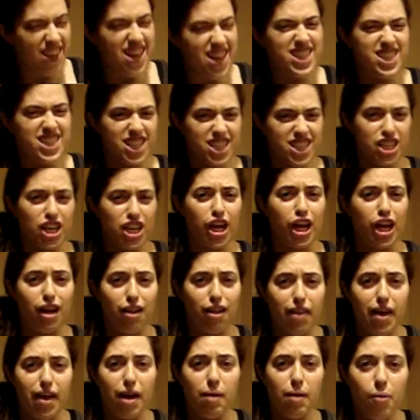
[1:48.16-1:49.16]
this is looking a
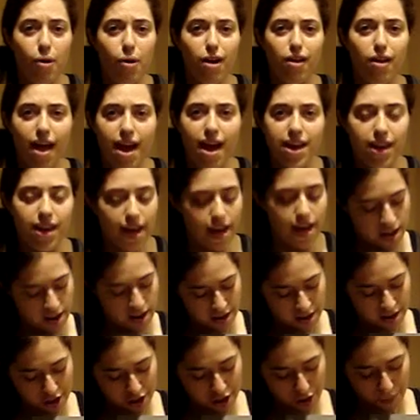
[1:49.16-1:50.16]
little more like it.
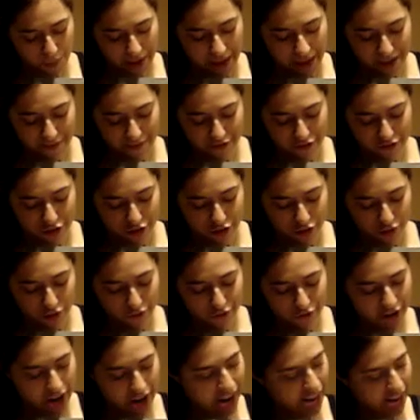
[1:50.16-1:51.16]
We have two
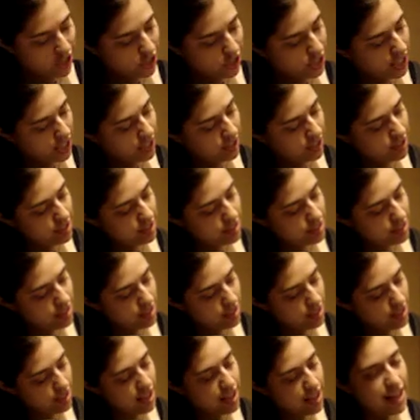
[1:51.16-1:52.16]
fractions
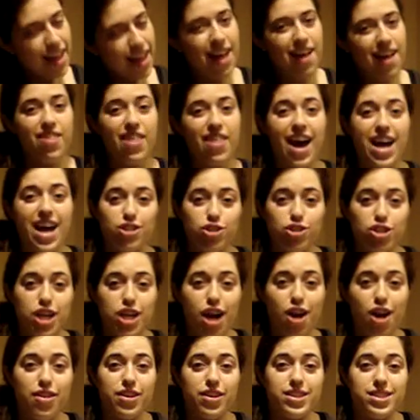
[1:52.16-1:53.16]
that
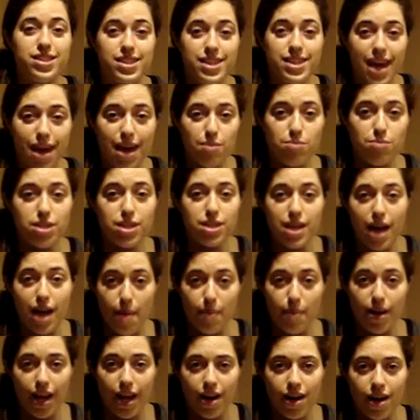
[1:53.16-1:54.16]
share the same
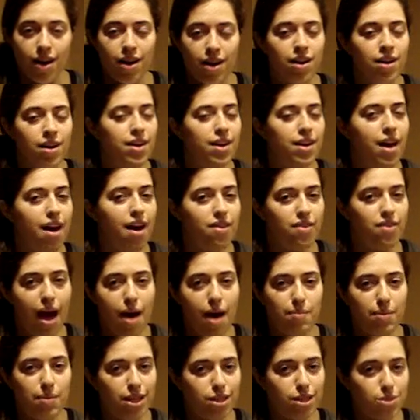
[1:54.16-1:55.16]
denominator, and
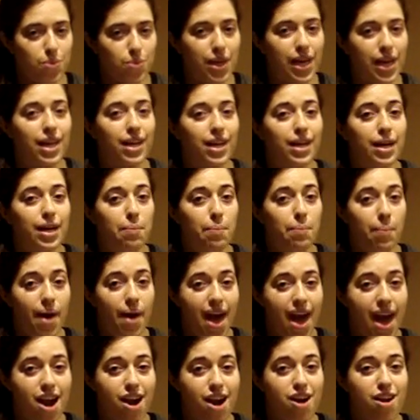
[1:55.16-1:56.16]
that means we can
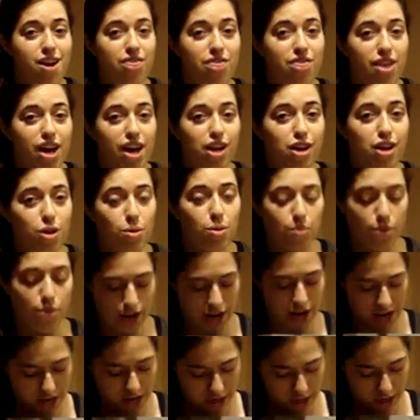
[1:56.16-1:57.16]
compare the
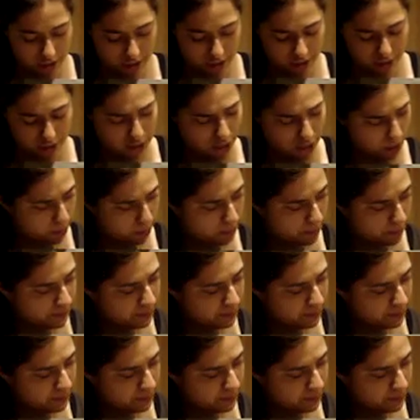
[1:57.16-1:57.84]
numerators. So,